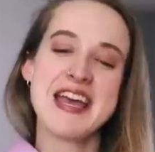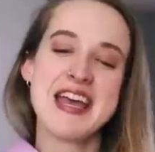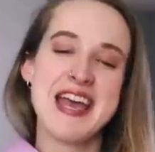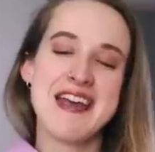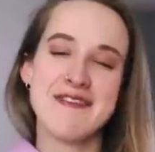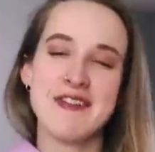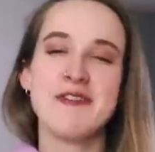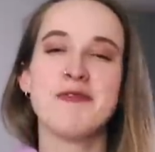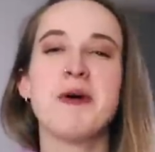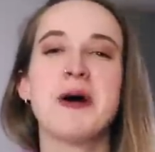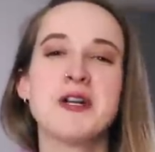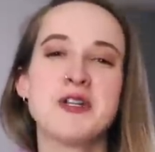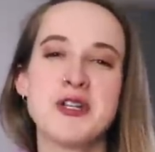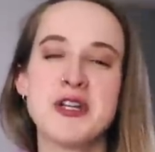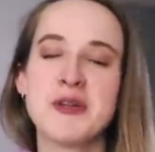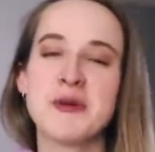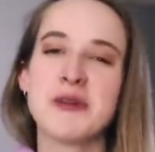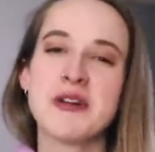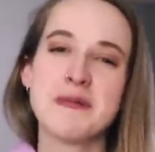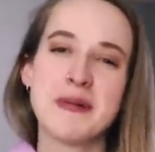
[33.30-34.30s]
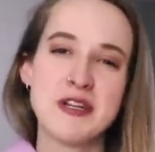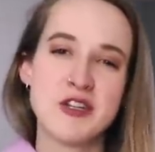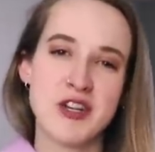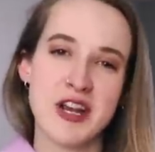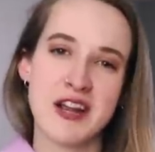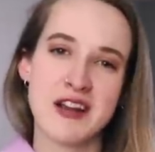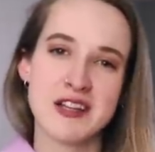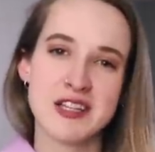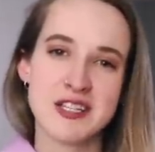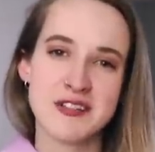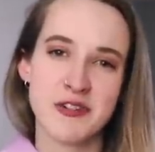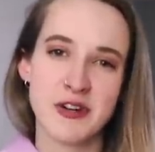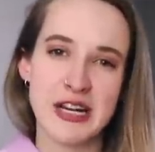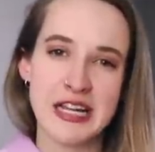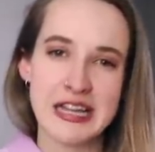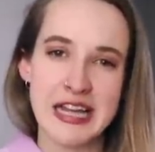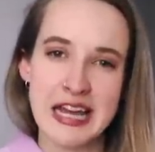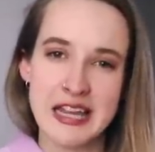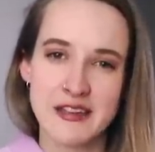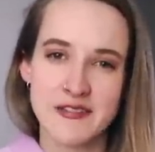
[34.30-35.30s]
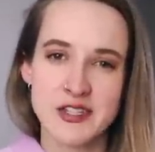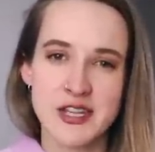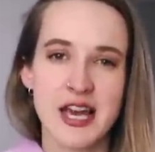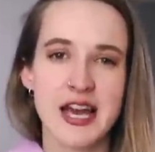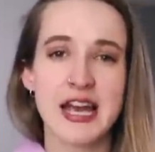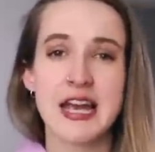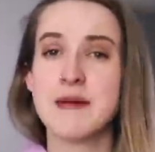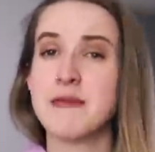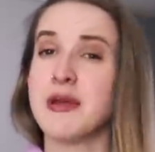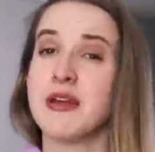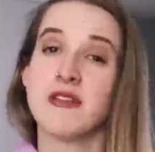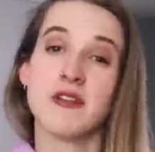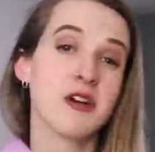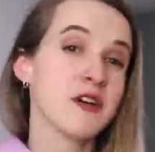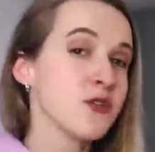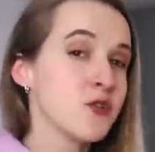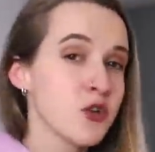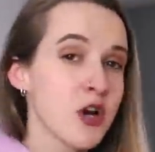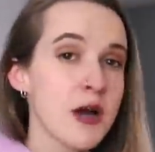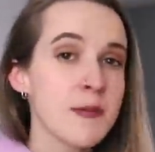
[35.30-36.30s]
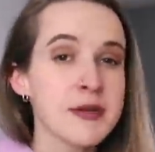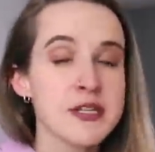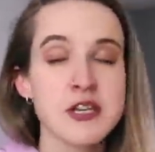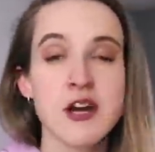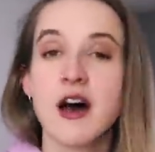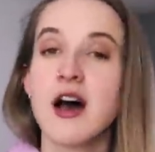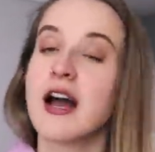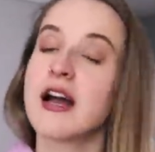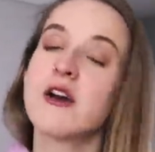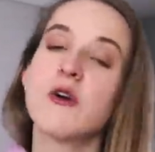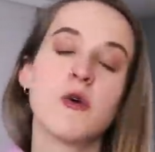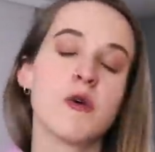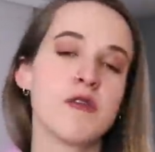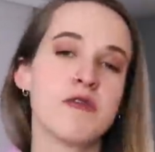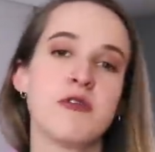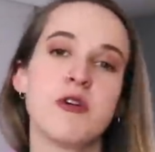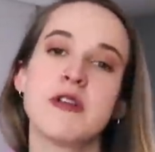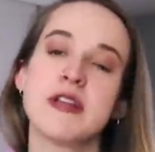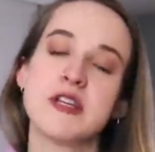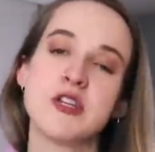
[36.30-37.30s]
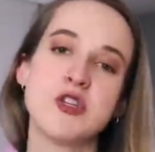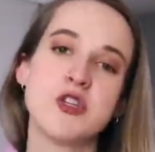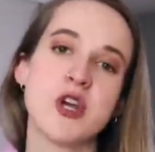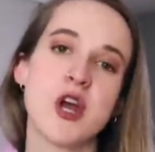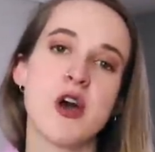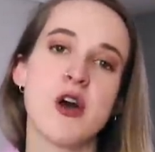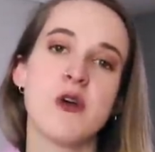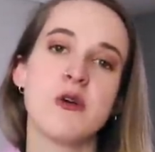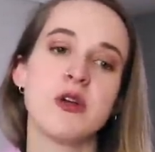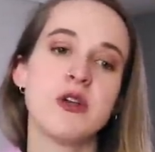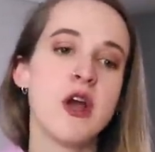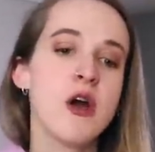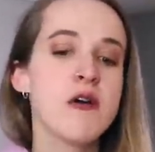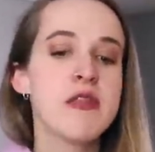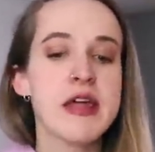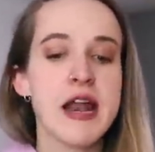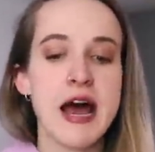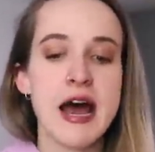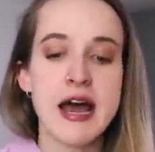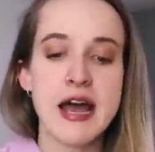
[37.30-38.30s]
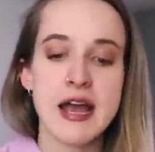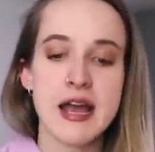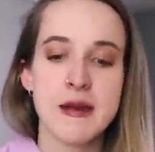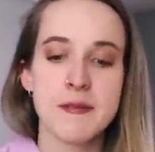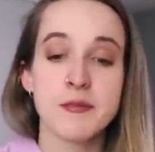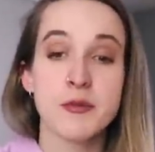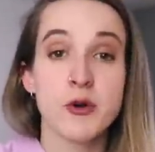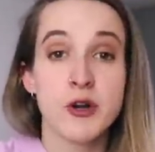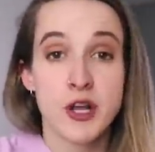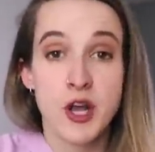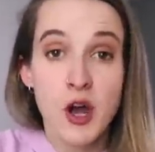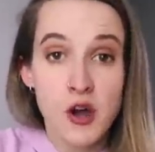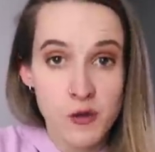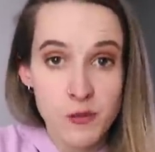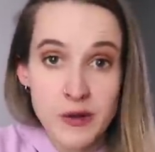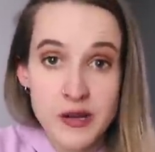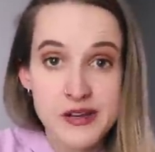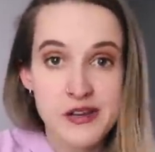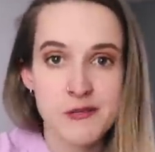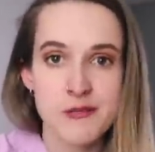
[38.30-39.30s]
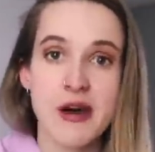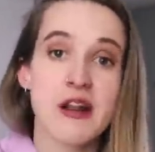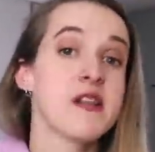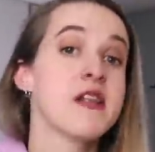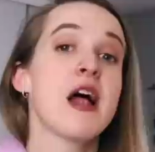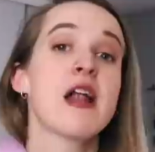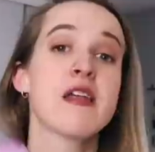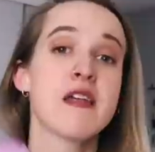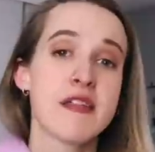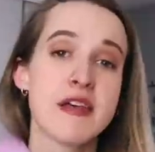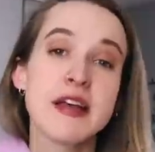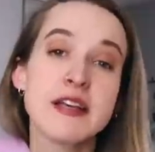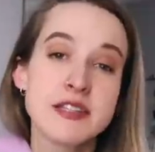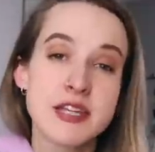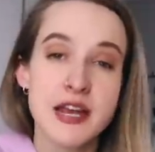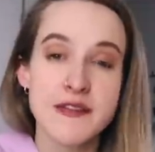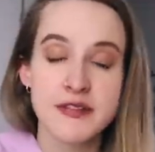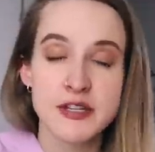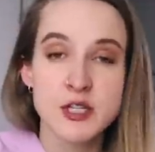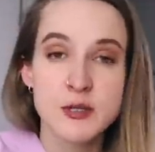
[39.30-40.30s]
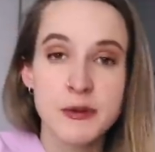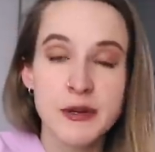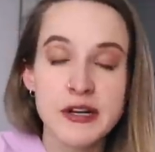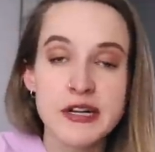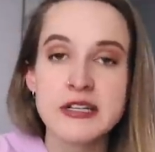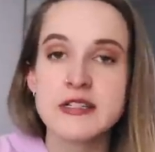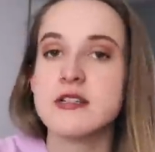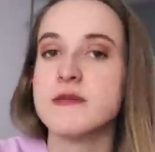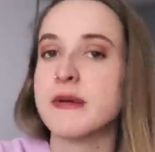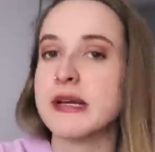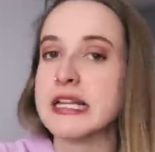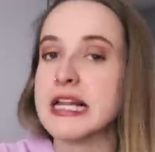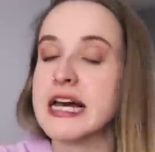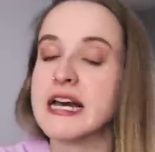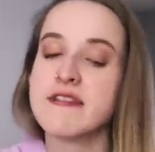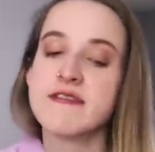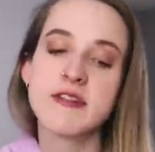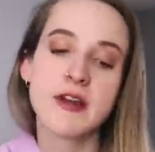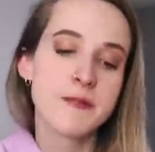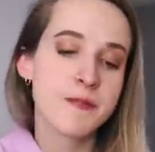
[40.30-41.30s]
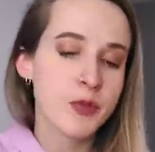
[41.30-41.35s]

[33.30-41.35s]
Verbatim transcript: If you've watched either one of my channels for any length of time, either Trauma Talk or Footless Show, you know that I am pretty open about a lot of the things that I've experienced in my life.